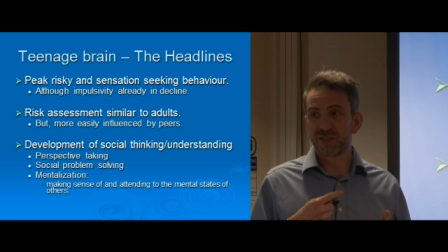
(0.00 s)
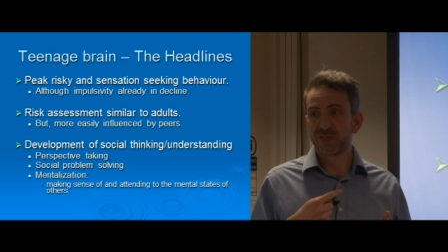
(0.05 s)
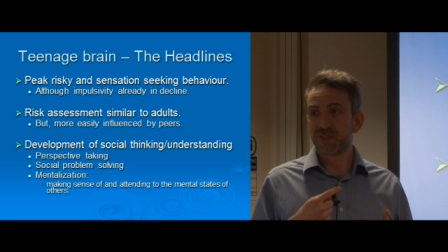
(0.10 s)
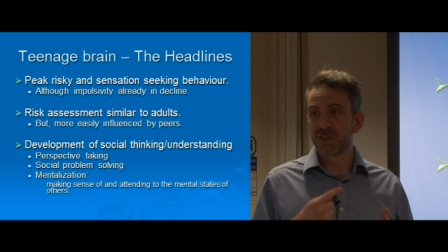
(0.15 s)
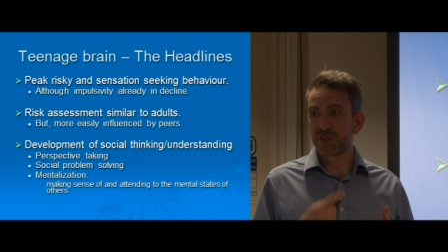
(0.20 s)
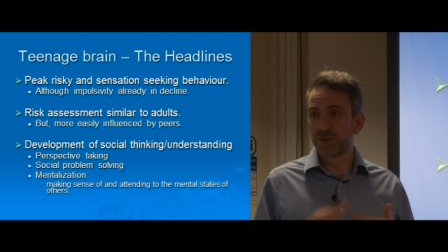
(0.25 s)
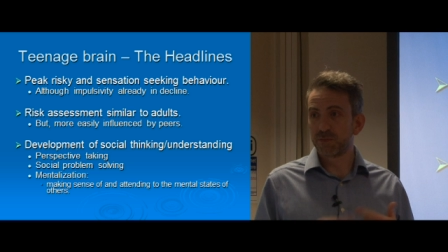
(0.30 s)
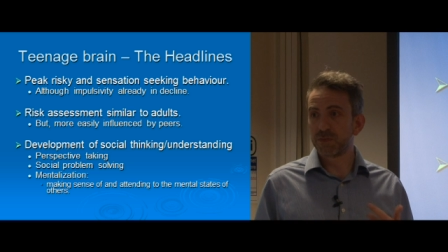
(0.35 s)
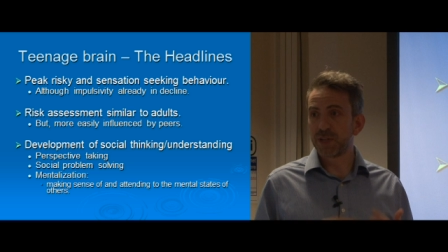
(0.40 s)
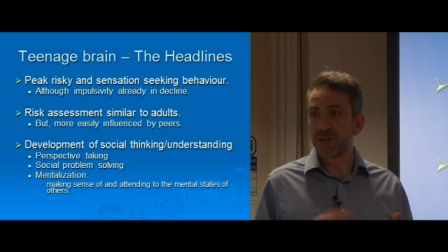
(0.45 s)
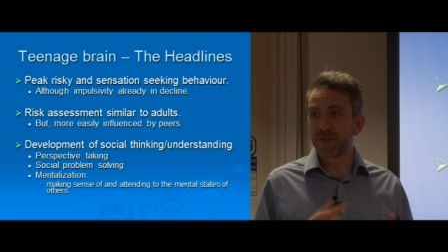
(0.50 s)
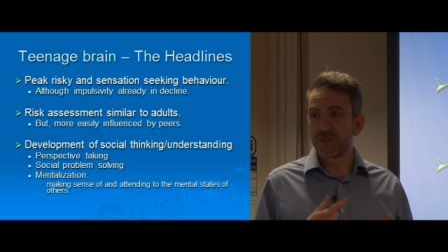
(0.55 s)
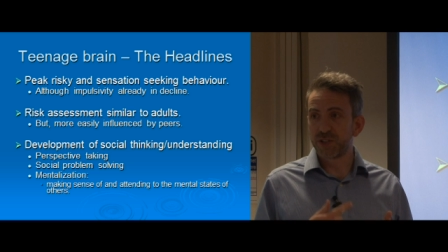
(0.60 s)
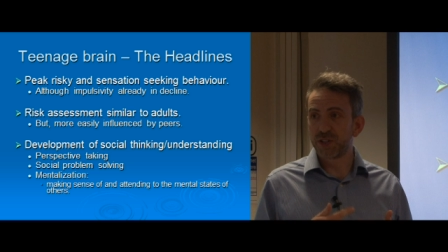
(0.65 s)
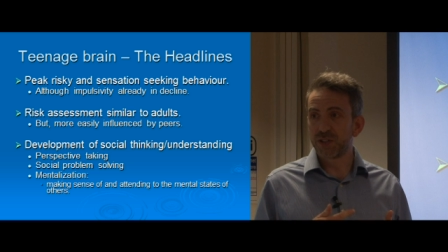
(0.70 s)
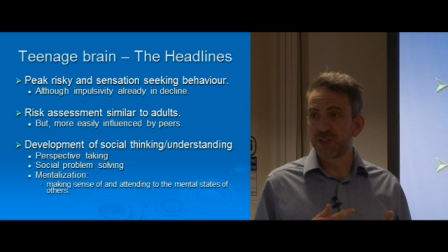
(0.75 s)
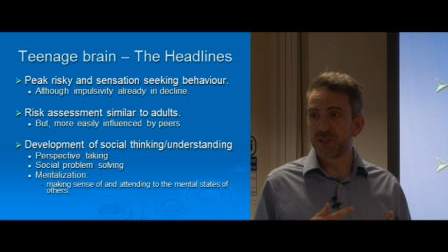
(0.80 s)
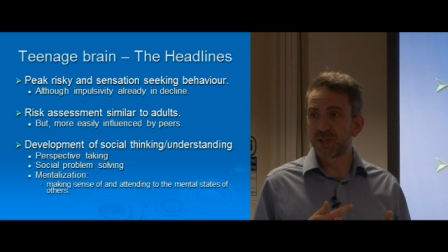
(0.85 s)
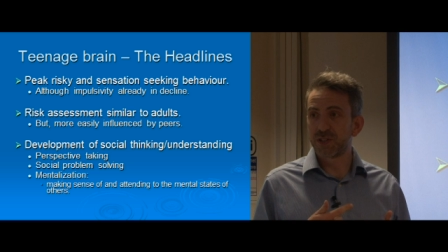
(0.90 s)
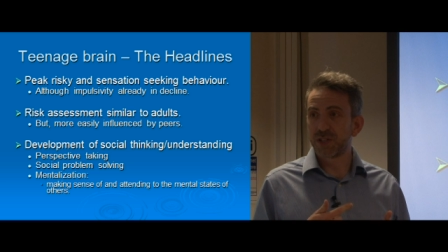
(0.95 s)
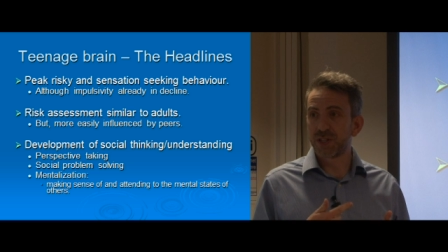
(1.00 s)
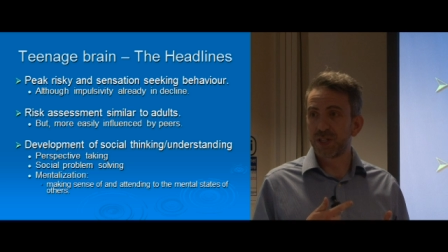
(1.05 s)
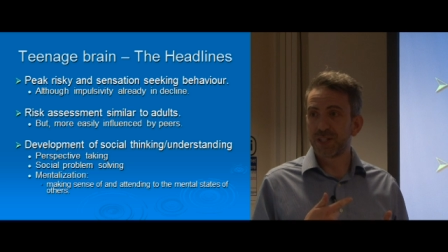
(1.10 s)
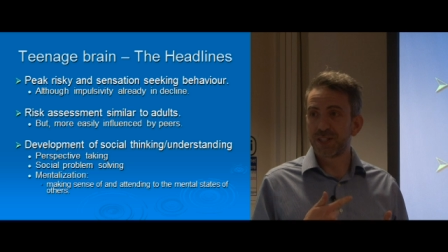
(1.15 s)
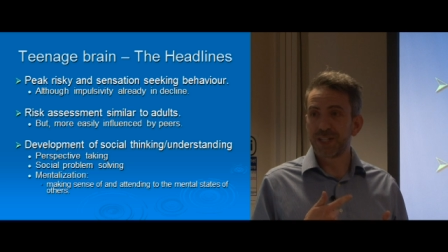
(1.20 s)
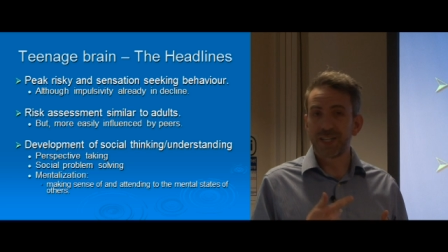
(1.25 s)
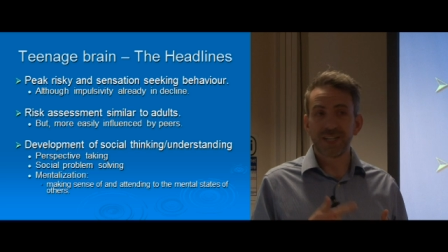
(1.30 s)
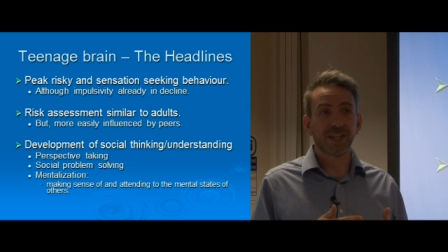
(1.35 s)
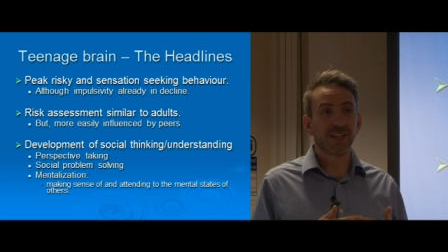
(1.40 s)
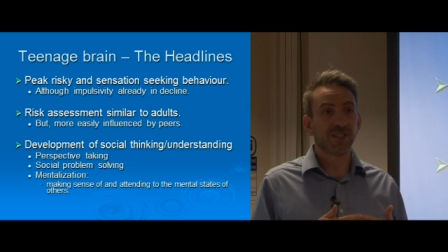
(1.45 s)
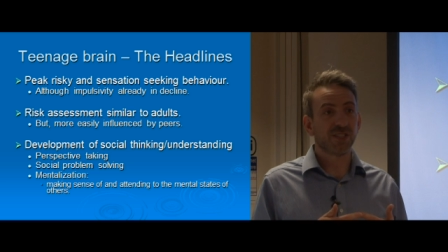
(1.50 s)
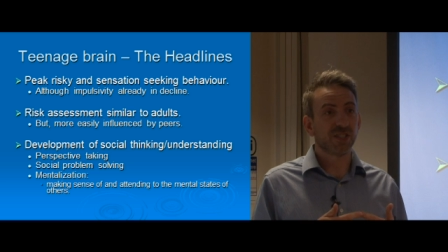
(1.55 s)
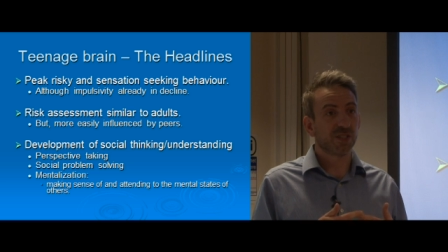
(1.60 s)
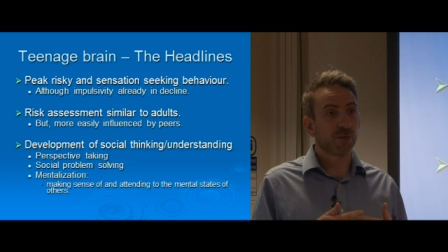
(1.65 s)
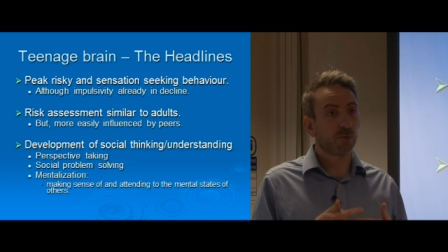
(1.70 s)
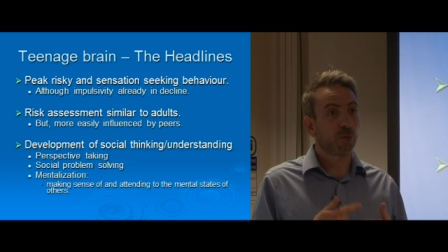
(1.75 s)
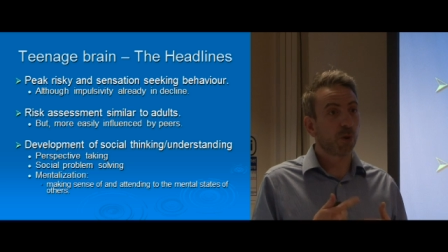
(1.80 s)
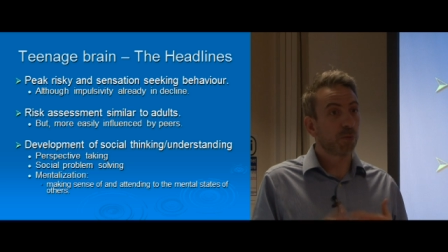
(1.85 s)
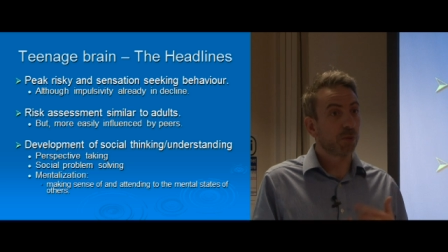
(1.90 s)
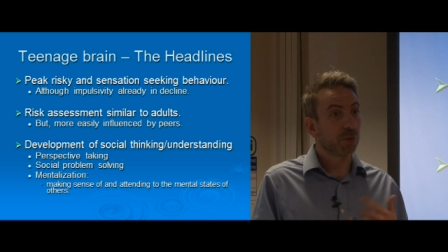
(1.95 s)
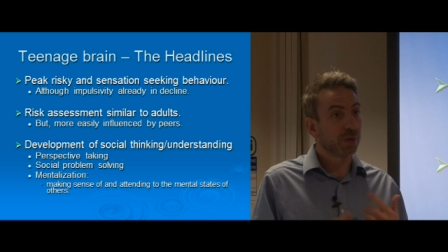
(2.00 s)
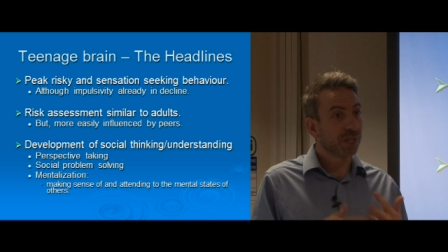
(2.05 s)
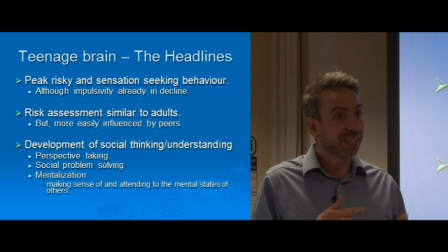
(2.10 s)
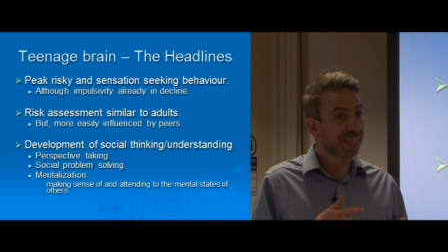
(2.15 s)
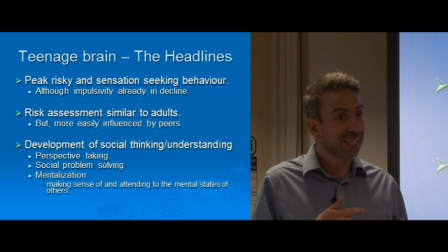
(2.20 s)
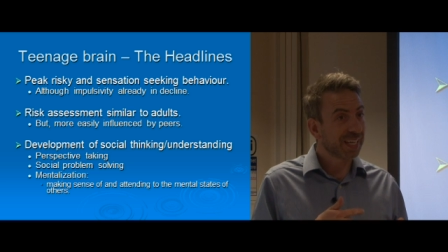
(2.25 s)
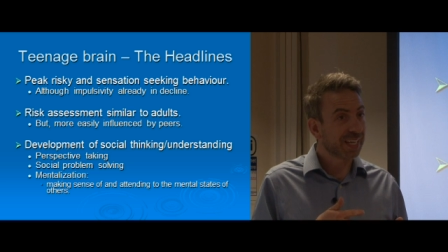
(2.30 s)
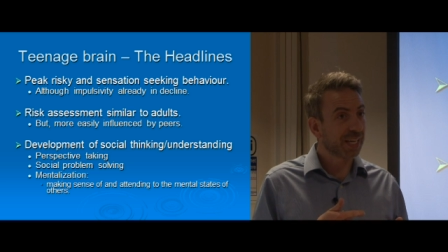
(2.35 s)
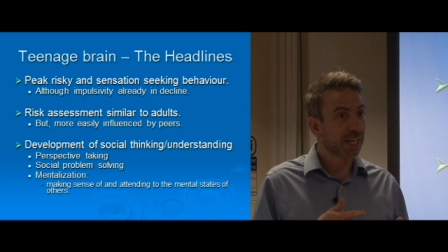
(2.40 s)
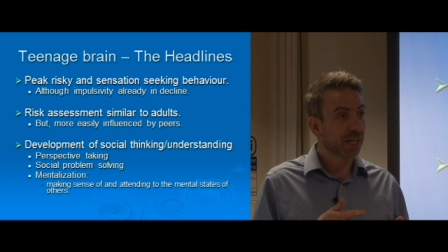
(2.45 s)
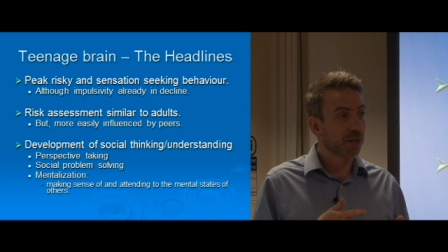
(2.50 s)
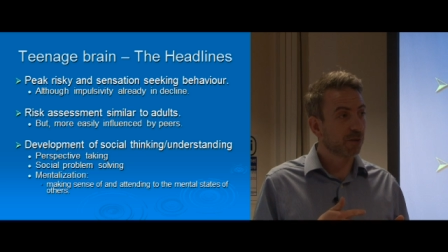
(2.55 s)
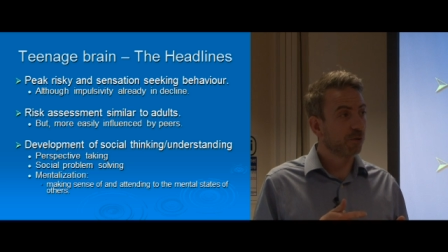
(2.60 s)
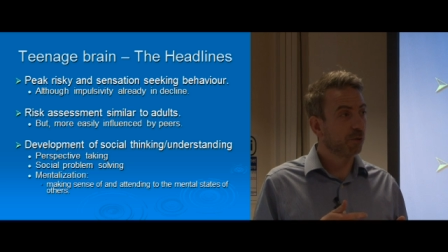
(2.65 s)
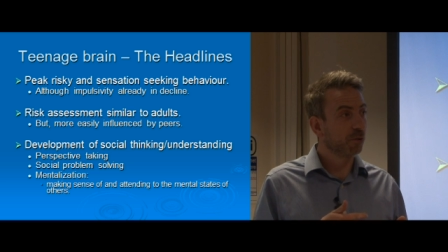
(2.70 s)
some evidence that teenagers are probably thinking,